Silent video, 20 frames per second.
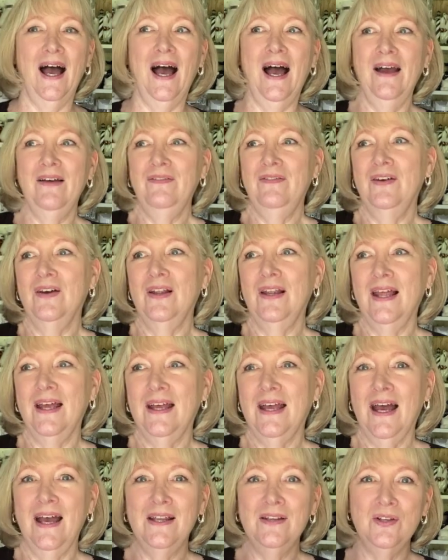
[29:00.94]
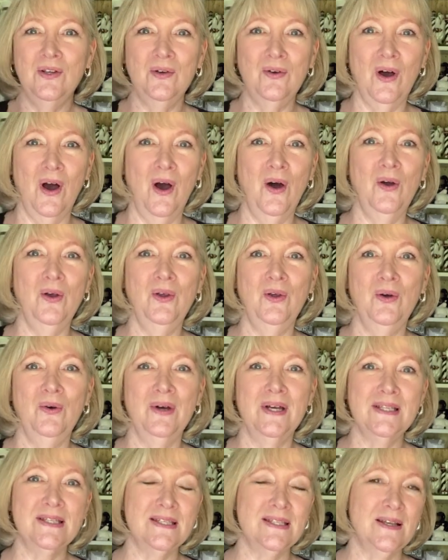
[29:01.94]
I feel like I do owe you
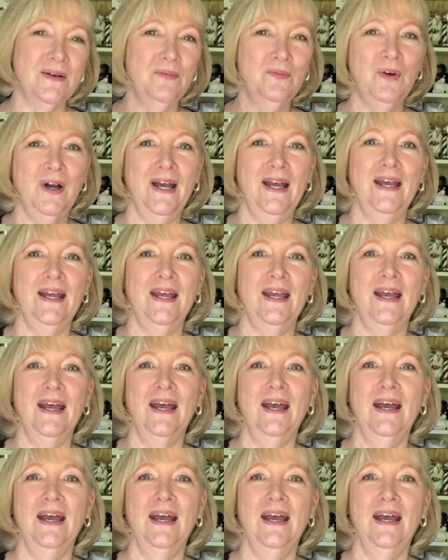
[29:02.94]
in some way.